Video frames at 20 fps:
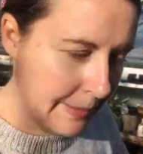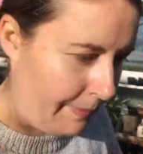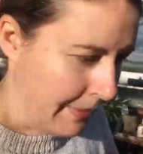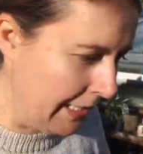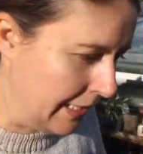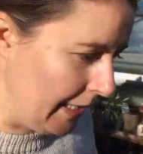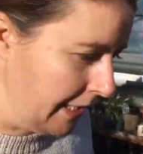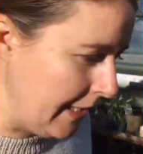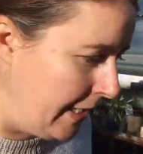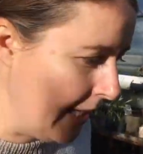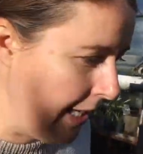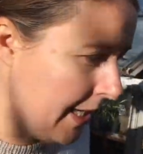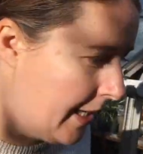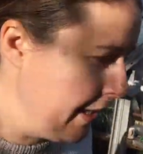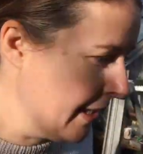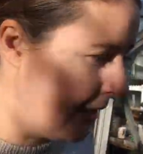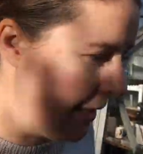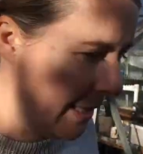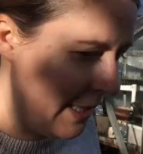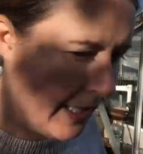But yeah,
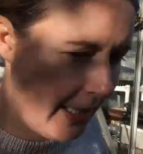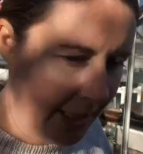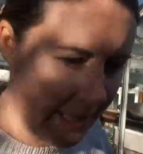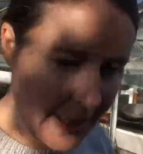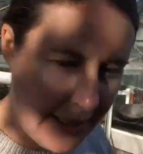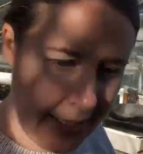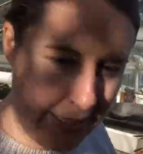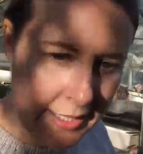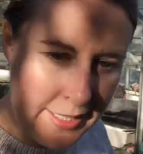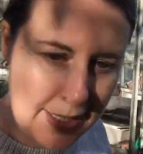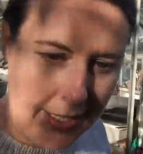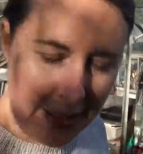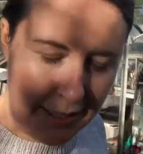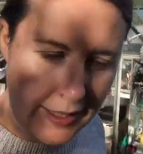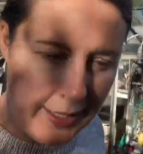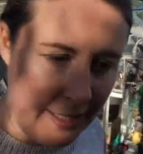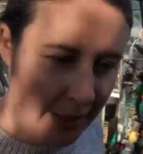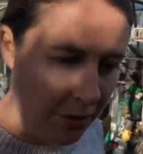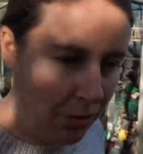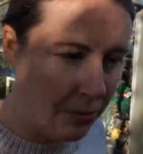they
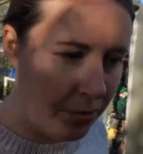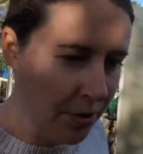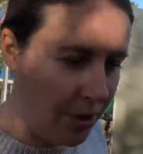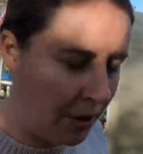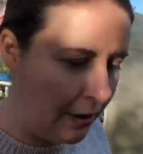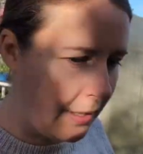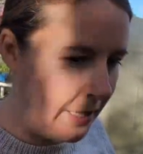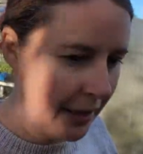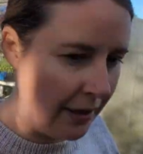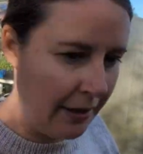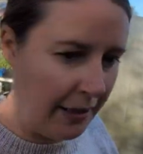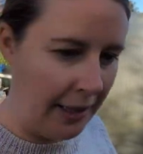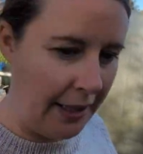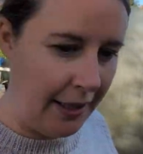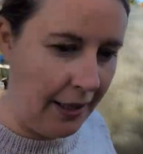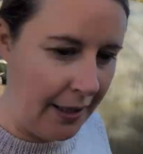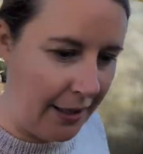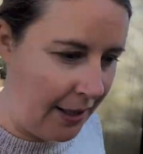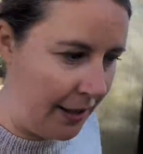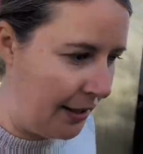all took, I
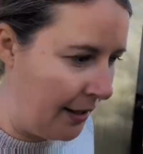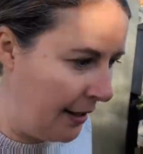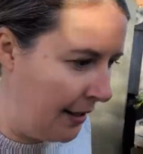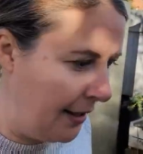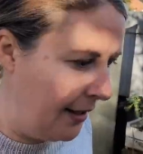think,